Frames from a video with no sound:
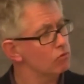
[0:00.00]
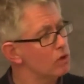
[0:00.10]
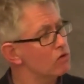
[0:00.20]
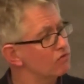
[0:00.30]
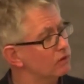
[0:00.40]

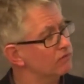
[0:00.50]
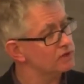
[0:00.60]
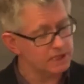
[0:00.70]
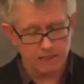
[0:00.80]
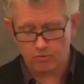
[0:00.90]
will, for the
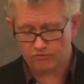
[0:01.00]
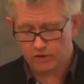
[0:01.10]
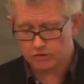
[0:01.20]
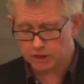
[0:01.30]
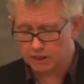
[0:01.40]
foreseeable
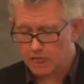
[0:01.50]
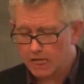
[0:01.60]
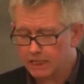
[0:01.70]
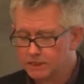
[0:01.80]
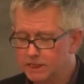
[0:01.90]
future,
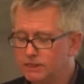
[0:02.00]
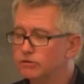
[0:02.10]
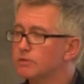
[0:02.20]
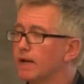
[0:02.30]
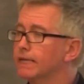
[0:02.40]
continue
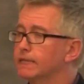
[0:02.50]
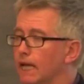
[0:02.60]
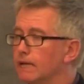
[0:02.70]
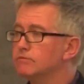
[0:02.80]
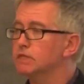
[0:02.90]
to make
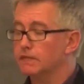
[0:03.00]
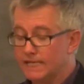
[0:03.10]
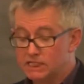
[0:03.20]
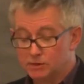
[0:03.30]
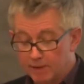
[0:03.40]
claims that
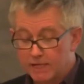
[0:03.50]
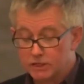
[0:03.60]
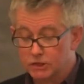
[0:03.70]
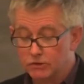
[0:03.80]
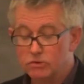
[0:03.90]
they speak
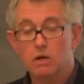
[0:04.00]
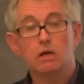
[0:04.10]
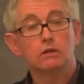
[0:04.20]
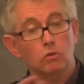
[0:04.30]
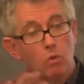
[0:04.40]
to
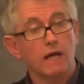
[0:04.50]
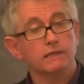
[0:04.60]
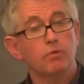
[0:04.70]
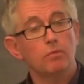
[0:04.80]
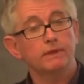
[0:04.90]
the wider
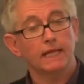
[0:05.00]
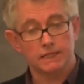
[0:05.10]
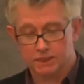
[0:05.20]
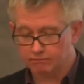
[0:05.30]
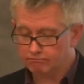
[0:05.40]

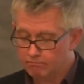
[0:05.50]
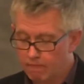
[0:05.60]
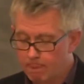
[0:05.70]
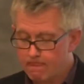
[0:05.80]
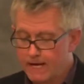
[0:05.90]
population.
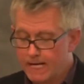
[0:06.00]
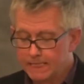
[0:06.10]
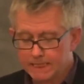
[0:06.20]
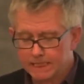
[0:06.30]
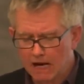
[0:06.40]

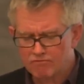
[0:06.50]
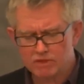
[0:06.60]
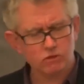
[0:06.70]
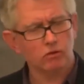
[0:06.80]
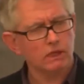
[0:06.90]
Indeed,
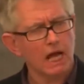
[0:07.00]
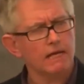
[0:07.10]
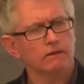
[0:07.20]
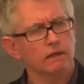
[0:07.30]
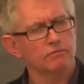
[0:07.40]
governments rely
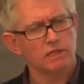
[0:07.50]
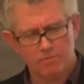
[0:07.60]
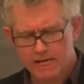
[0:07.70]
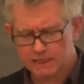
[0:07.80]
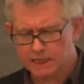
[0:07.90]
on them to
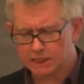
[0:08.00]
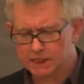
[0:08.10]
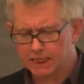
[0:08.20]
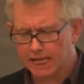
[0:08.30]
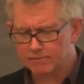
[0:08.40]
make such
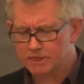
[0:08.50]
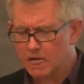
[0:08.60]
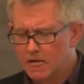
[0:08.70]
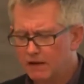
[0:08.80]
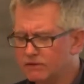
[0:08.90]
claims
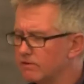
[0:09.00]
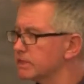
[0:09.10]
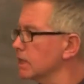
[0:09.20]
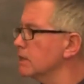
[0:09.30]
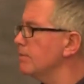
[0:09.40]
if there is
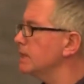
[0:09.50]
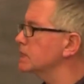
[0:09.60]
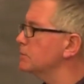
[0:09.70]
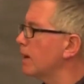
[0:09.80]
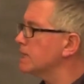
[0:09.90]
going to be a
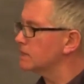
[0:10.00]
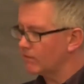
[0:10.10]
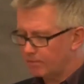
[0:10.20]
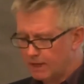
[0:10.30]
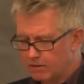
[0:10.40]
space of
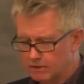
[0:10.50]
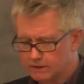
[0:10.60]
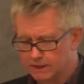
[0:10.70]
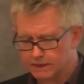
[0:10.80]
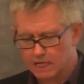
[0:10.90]

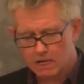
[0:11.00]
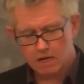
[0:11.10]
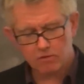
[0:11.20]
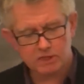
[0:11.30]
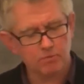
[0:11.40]
appearances
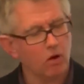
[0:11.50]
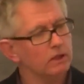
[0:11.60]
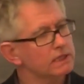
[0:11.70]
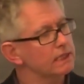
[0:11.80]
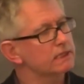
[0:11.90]
in which
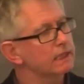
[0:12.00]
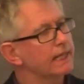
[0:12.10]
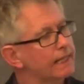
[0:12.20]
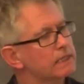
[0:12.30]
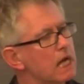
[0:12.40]
politics can
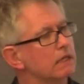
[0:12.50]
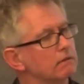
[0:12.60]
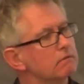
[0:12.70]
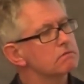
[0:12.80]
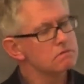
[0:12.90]
get done.
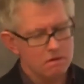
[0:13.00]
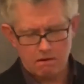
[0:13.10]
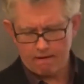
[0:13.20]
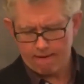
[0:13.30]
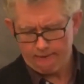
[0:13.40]

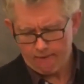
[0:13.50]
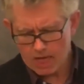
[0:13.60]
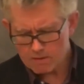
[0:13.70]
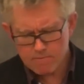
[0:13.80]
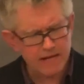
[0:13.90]

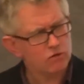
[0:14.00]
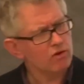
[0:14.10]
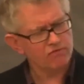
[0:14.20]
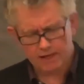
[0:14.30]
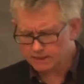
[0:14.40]
Mega
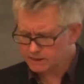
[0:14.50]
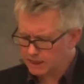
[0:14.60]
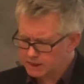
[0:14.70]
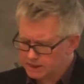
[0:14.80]
events such